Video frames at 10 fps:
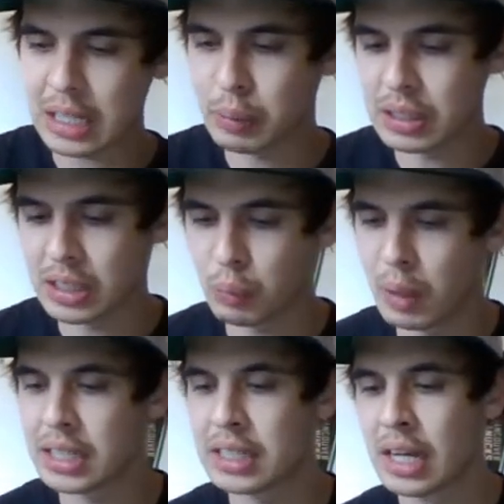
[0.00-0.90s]
last place in the
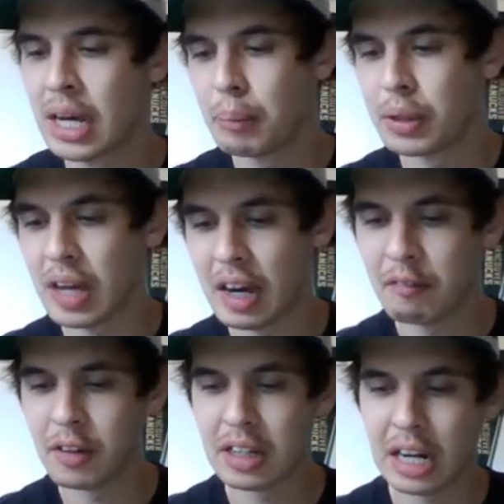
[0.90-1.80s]
West, but you
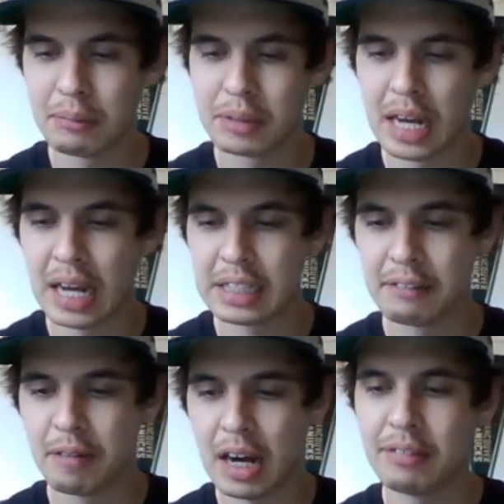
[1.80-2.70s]
have Vernon Adams as
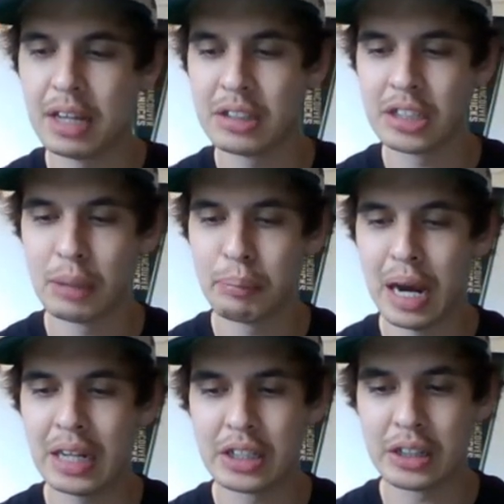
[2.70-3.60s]
a 5,000-yard
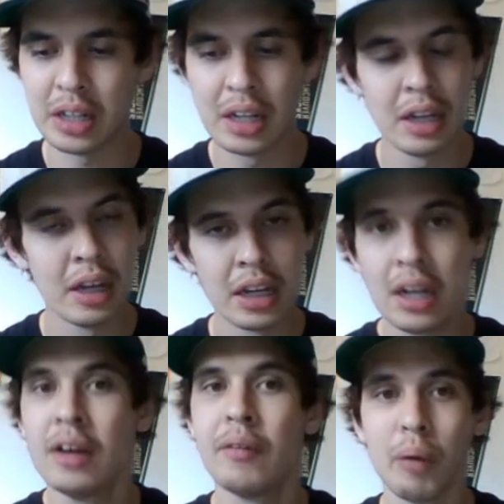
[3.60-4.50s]
passer?
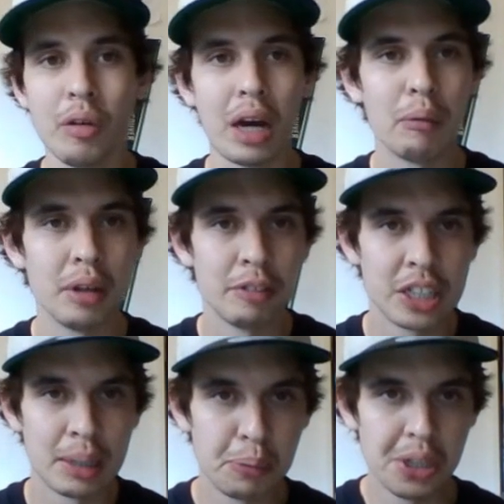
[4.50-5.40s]
Well, I would
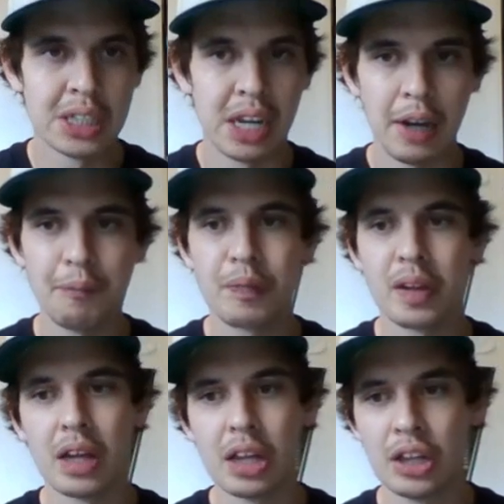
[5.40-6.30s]
simply say,
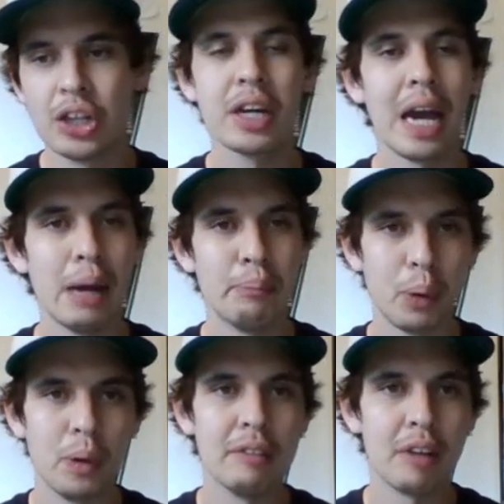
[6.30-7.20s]
look at
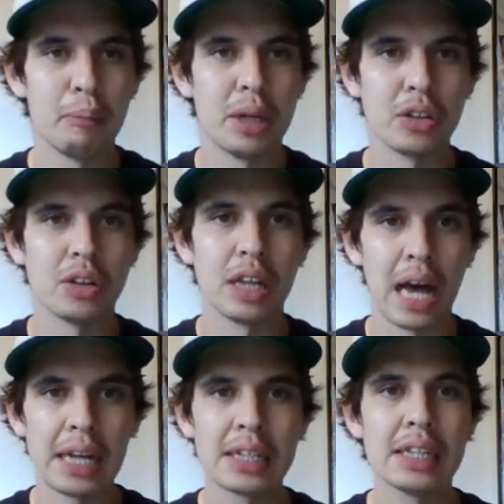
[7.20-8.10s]
Bo Levi Mitchell
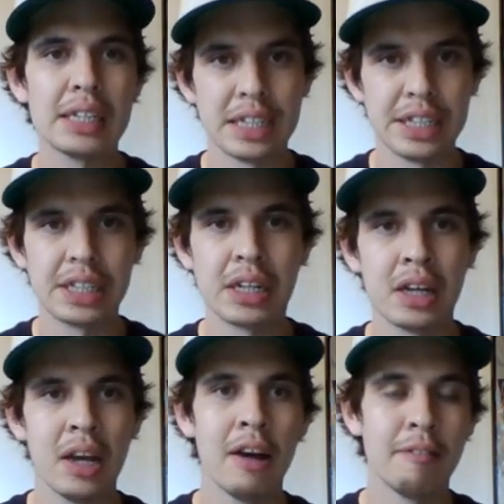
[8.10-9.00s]
last
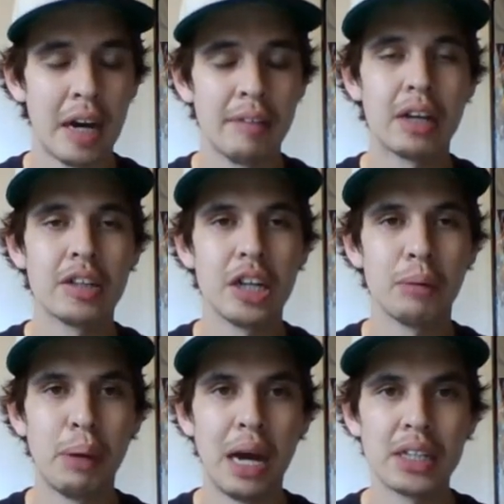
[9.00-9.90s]
season.
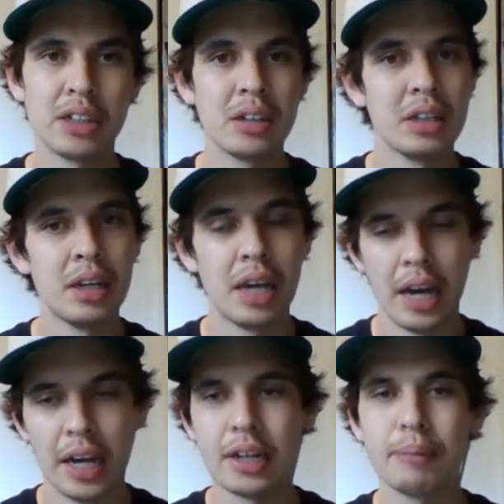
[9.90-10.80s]
5,000-yard passer,
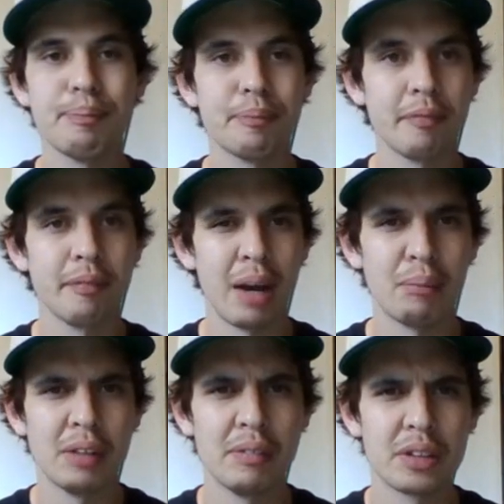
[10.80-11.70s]
and
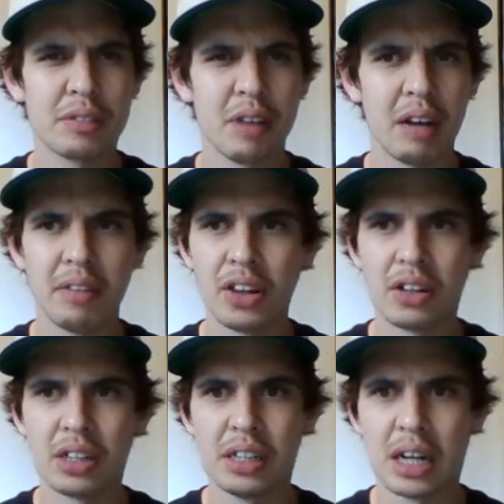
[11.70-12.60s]
I believe it was
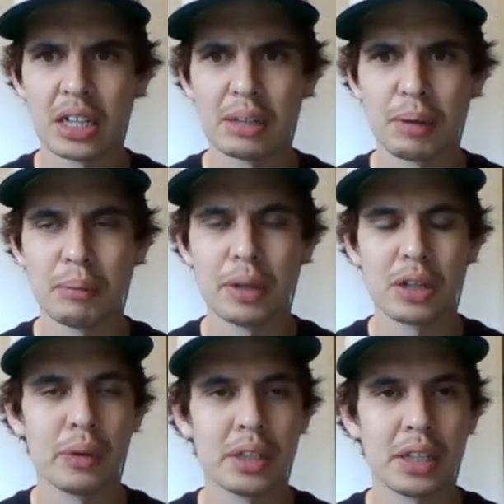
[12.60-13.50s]
5-13, actually. It might have
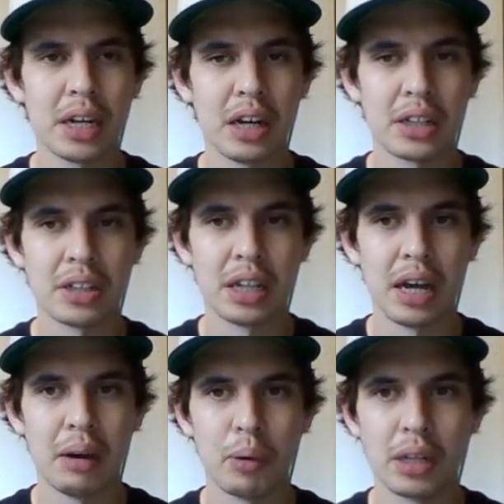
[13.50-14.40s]
been coincidental, actually,
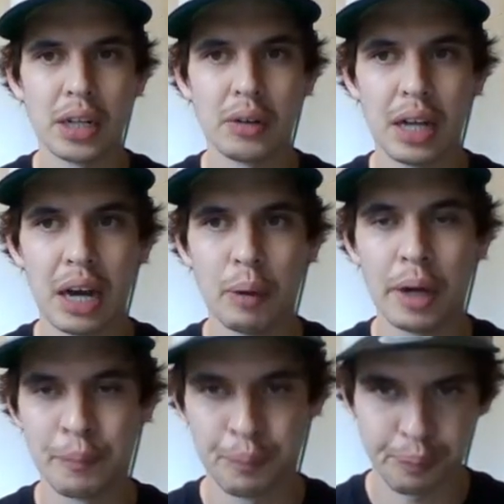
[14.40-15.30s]
that worked out that
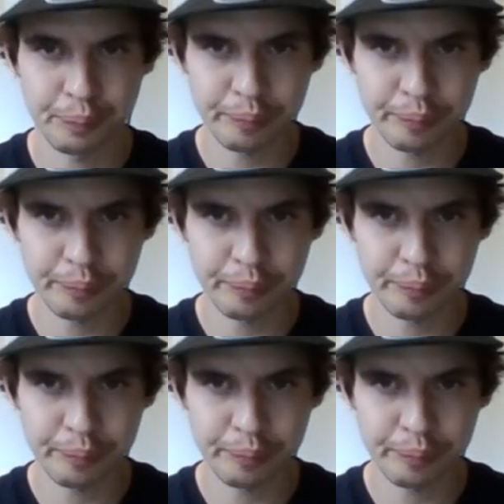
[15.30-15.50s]
way.